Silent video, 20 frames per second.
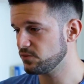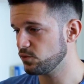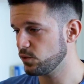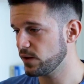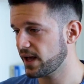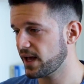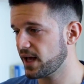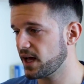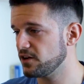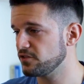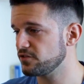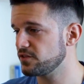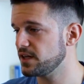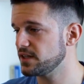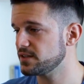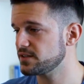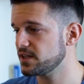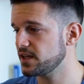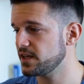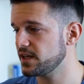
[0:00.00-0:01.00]
if we have,
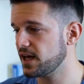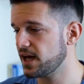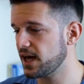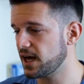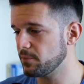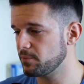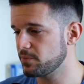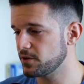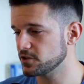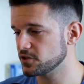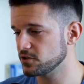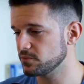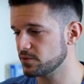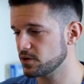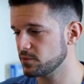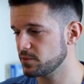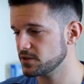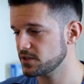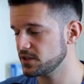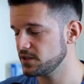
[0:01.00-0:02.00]
let's say, a person
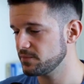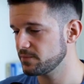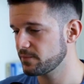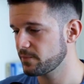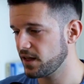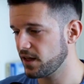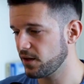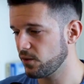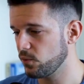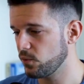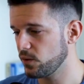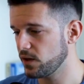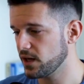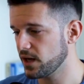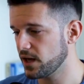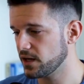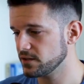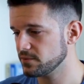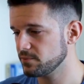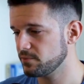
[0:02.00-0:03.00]
property and
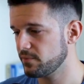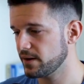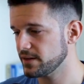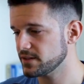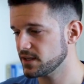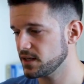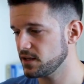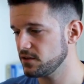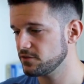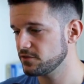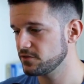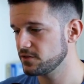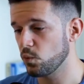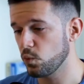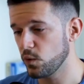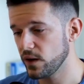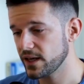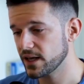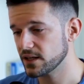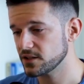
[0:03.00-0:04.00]
we add myself,
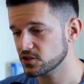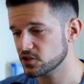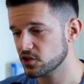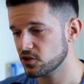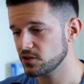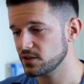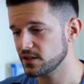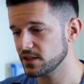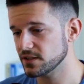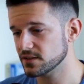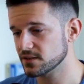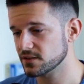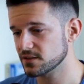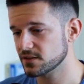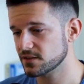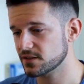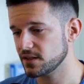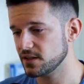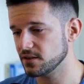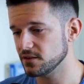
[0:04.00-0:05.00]
we can turn this
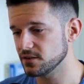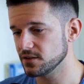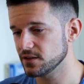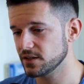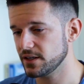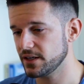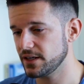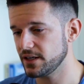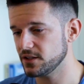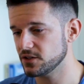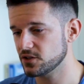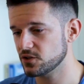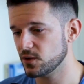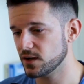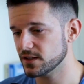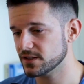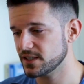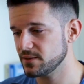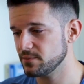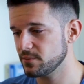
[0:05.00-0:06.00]
still
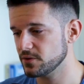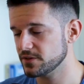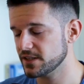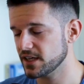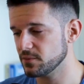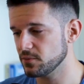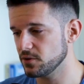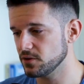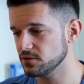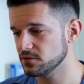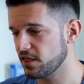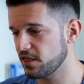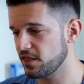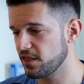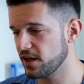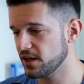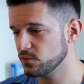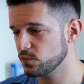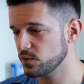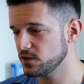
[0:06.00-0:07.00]
into a simple table
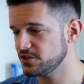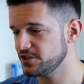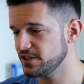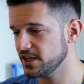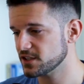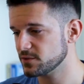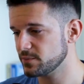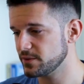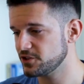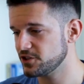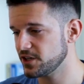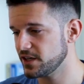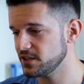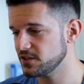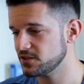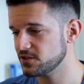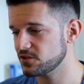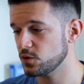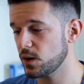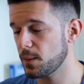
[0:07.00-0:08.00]
that will just be
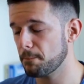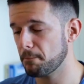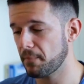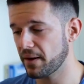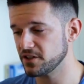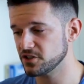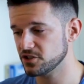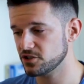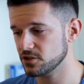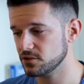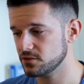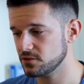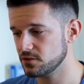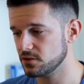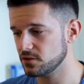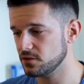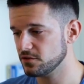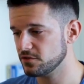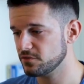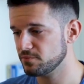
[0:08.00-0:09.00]
changed to a mention
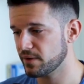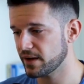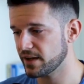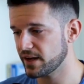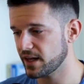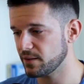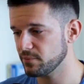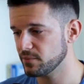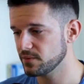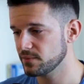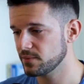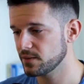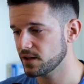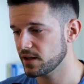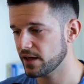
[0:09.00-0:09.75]
of my name